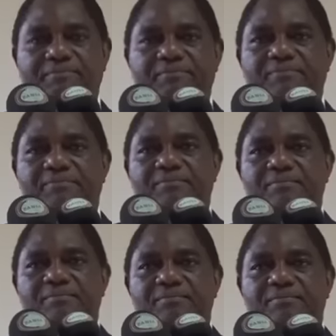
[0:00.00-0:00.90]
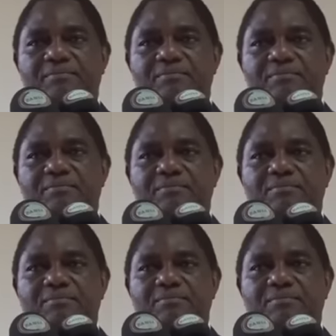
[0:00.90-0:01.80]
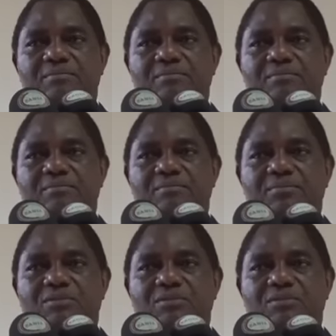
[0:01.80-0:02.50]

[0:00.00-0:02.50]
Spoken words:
Nothing is said.